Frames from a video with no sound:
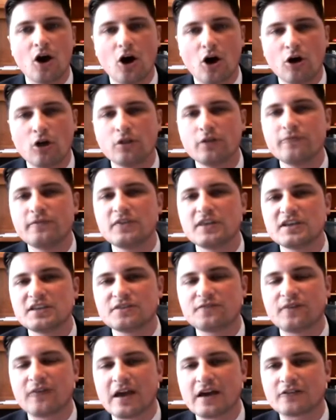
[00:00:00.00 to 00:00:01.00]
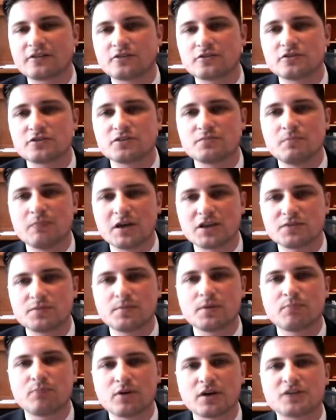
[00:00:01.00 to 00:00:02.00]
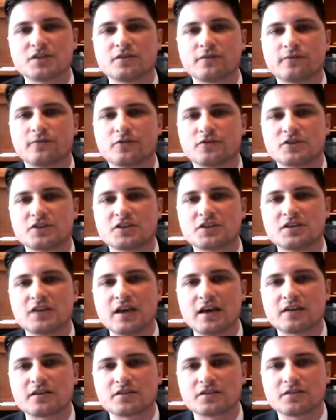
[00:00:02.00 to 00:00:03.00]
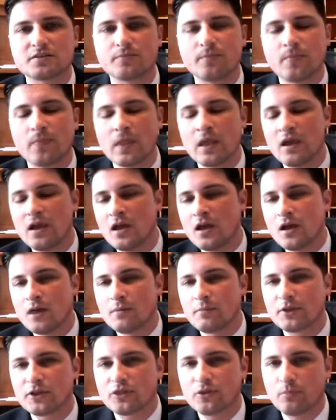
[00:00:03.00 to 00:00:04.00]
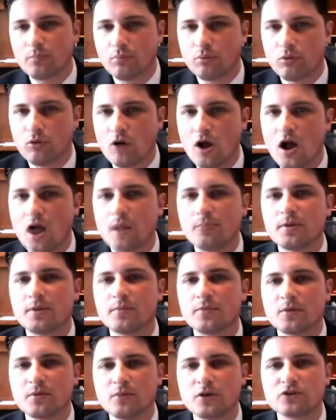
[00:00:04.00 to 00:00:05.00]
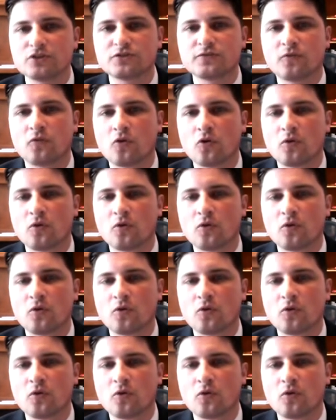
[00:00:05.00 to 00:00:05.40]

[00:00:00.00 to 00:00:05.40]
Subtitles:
All of these factors must be present for success. But the problem that most